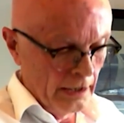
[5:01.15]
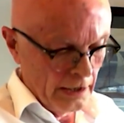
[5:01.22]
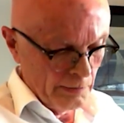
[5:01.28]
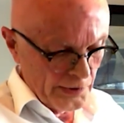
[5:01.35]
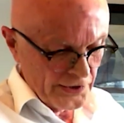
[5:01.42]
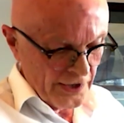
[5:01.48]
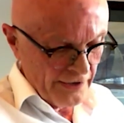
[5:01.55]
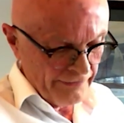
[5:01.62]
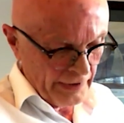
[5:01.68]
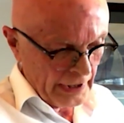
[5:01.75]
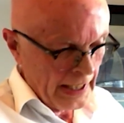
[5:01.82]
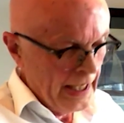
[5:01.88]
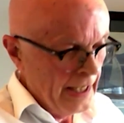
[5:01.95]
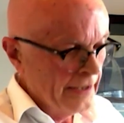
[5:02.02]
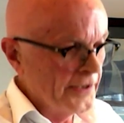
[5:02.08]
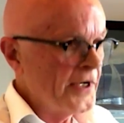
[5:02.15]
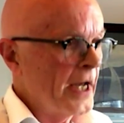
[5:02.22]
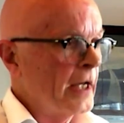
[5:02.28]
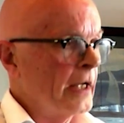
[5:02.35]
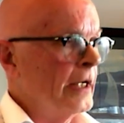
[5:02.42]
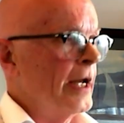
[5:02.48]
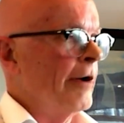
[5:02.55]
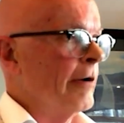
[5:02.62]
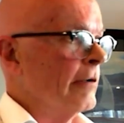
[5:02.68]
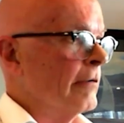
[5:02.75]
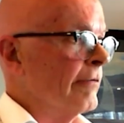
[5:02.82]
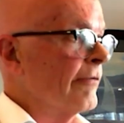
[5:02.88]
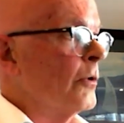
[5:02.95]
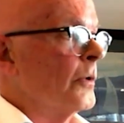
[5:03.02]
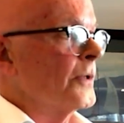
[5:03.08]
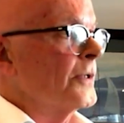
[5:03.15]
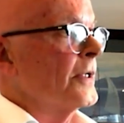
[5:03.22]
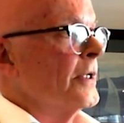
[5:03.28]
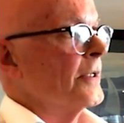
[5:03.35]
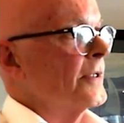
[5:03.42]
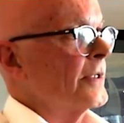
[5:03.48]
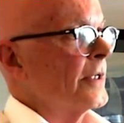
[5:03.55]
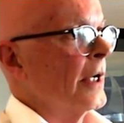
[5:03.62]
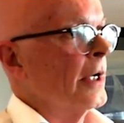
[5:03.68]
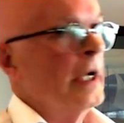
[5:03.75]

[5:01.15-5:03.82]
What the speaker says: the Pacific. The second area, of course, is